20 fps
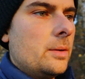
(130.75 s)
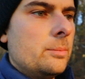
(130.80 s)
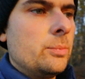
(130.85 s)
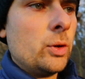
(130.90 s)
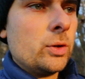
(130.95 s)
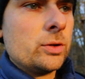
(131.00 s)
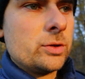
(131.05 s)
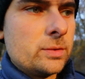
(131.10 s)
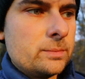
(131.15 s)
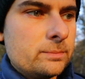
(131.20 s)

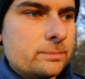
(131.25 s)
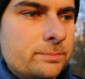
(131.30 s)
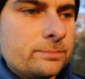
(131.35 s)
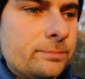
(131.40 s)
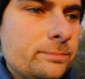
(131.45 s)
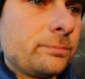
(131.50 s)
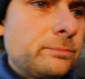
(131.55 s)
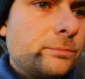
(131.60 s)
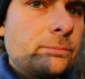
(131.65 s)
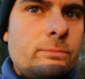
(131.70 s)
But
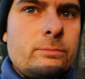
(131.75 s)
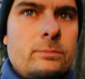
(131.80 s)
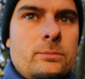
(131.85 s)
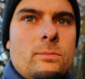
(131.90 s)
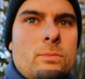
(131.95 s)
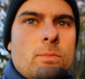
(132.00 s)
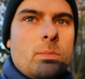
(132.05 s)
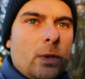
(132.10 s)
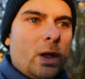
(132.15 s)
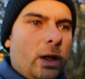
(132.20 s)

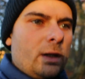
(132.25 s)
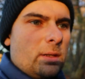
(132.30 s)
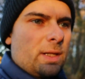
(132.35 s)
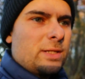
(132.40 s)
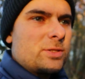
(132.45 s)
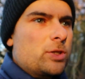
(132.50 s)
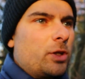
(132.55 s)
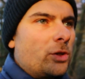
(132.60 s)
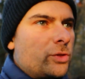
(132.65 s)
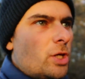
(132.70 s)

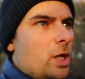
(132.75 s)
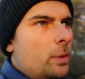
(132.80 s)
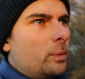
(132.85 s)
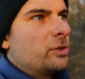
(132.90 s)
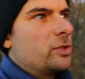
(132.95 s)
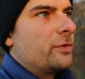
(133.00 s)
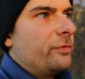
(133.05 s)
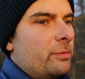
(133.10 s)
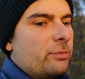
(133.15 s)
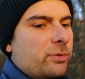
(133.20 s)
that's not too
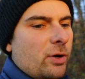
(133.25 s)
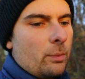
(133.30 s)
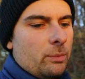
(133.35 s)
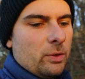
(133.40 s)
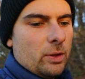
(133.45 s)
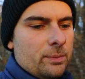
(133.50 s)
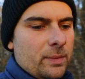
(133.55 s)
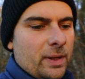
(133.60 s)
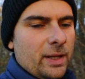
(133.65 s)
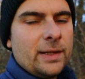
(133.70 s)
much of a
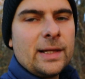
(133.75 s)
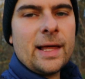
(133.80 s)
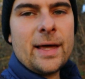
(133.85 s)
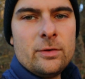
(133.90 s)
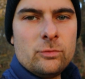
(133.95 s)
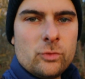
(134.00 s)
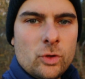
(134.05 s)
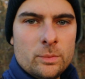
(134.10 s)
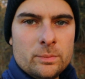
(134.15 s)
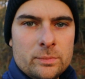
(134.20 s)
problem in
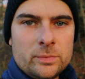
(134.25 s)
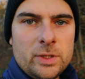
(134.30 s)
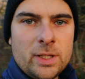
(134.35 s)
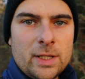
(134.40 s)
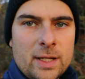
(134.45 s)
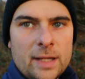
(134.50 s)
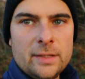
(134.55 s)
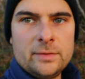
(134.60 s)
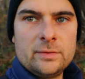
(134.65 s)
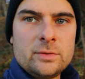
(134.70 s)
Lightroom.
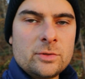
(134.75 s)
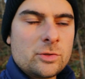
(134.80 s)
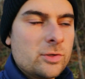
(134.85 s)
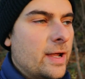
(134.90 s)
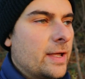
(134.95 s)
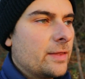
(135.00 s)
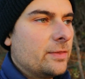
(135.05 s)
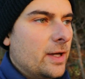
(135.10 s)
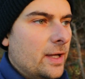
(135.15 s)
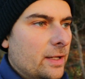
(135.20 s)
You can
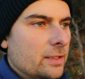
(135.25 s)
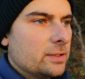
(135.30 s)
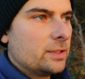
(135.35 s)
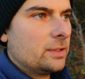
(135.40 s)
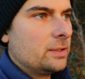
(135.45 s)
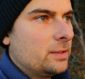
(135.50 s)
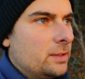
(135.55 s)
correct that.